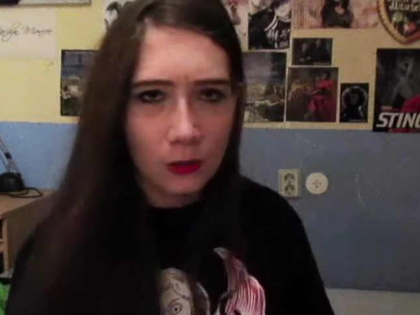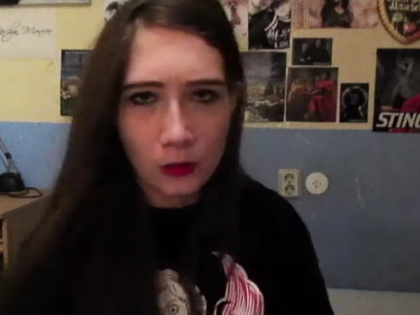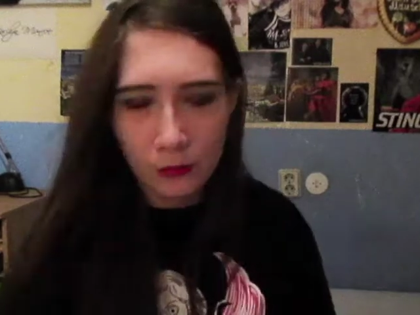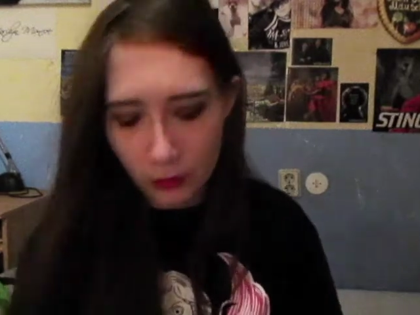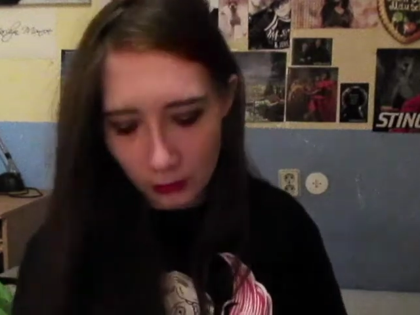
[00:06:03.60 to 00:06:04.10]

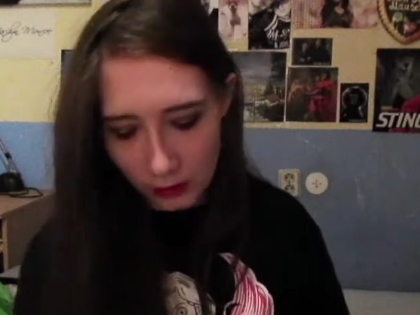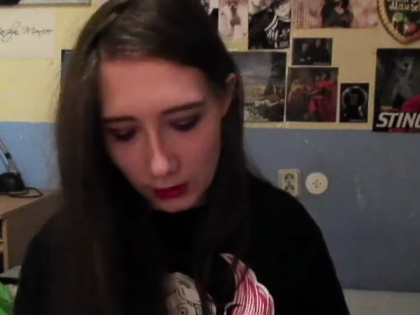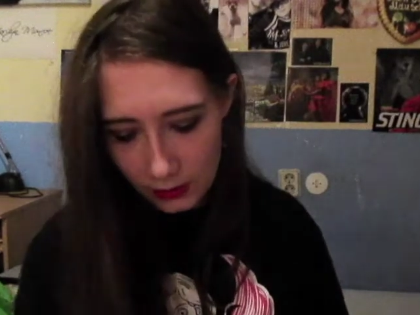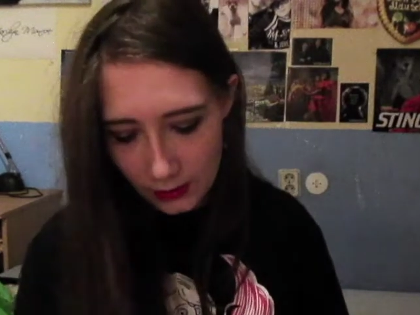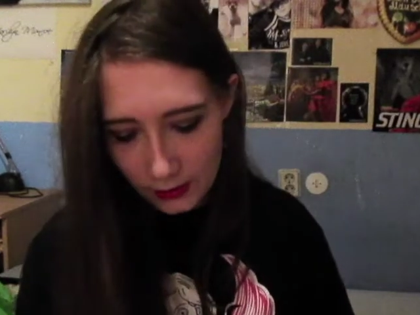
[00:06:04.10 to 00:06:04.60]
good
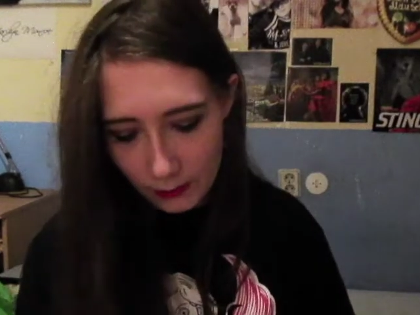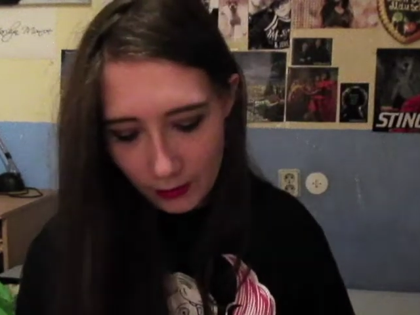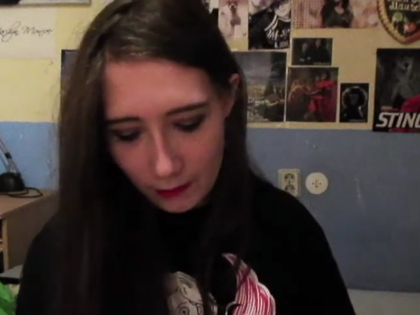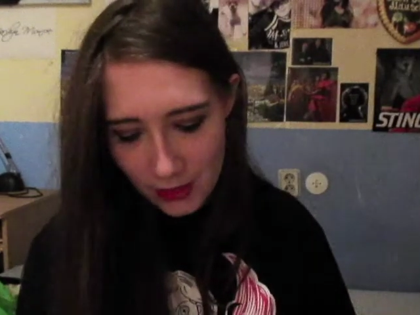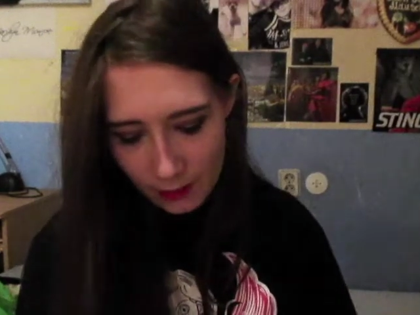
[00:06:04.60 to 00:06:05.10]
progress, this is
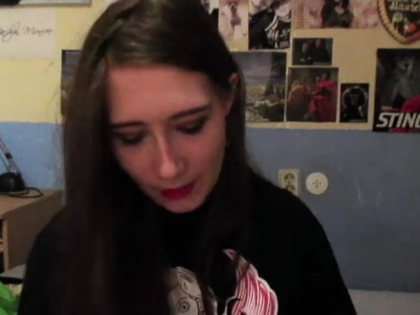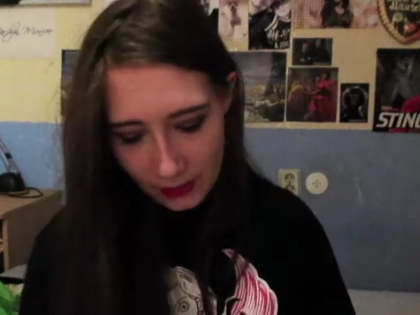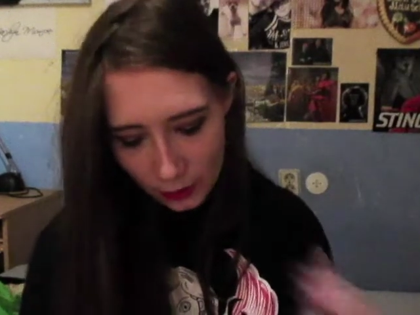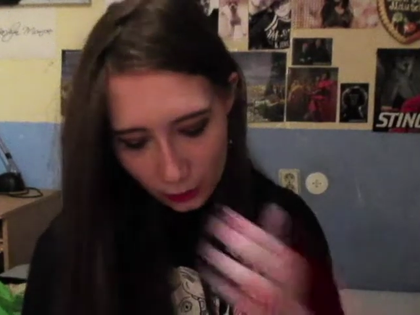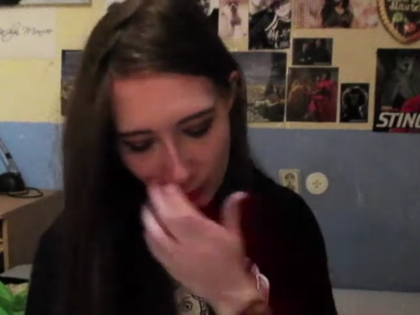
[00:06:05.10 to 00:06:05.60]
my Meat
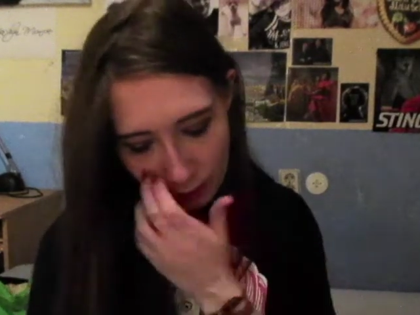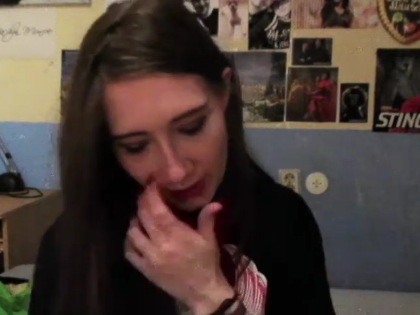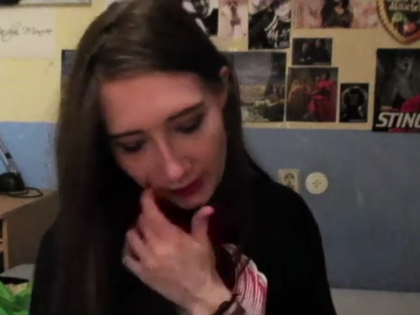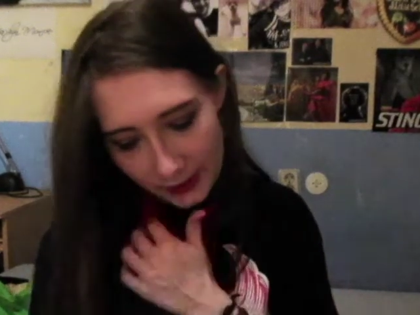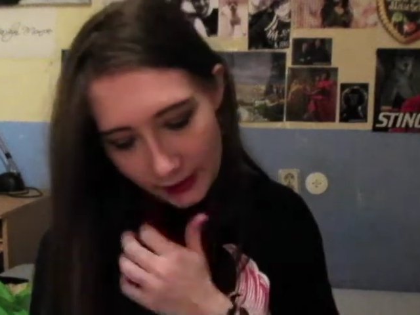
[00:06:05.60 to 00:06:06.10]
Matte Nude
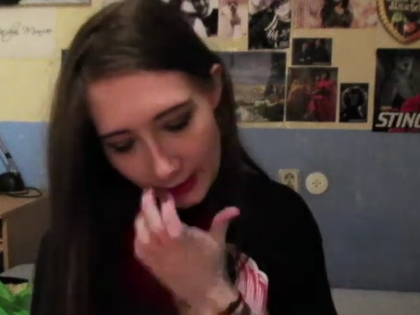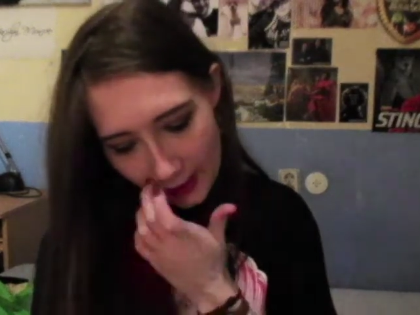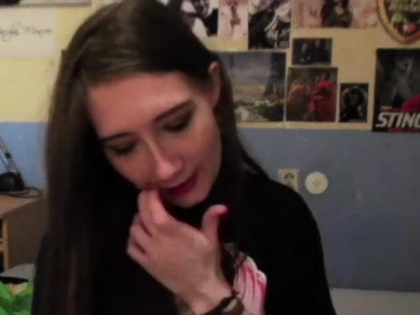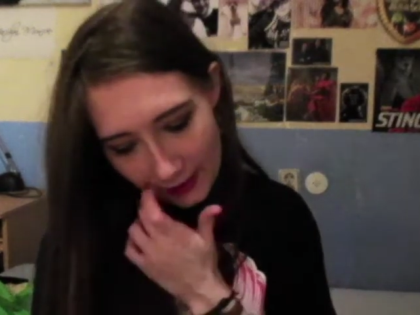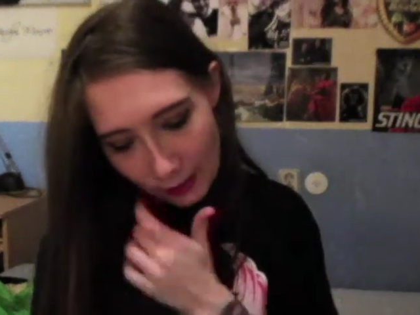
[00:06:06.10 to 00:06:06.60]
palette,
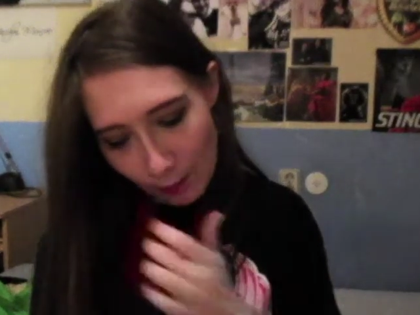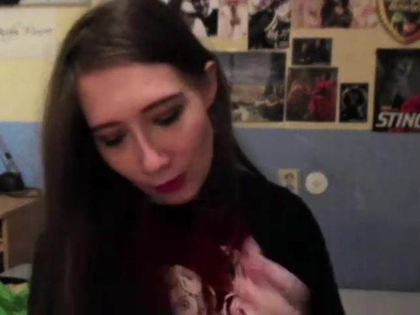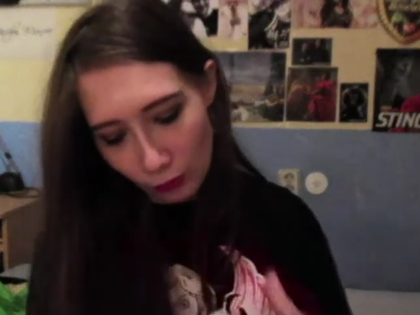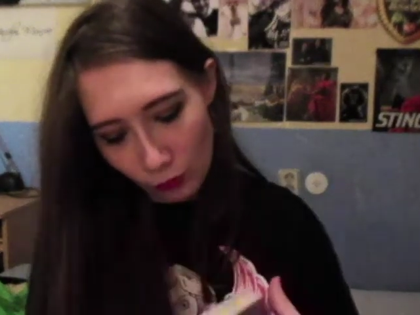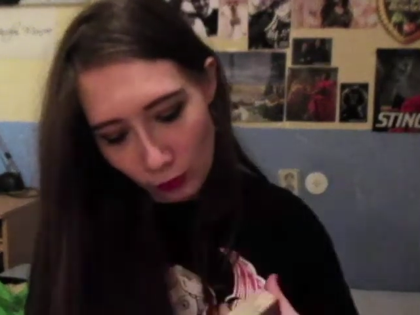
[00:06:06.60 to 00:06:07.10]
and this is
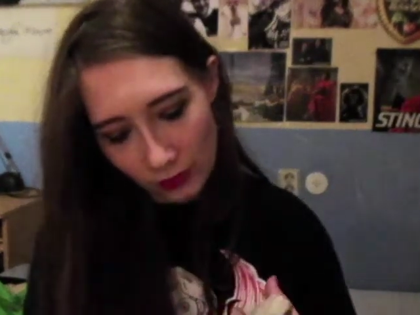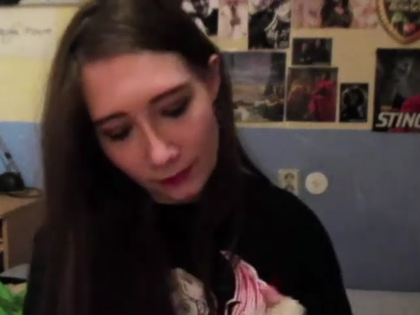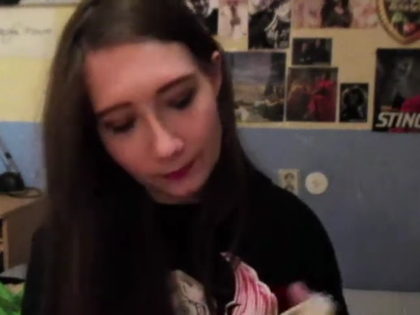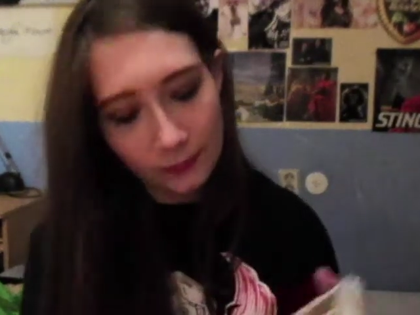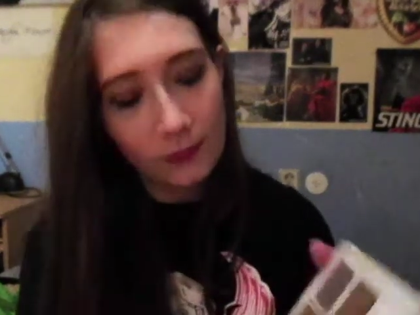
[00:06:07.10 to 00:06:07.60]
Matte Rosen.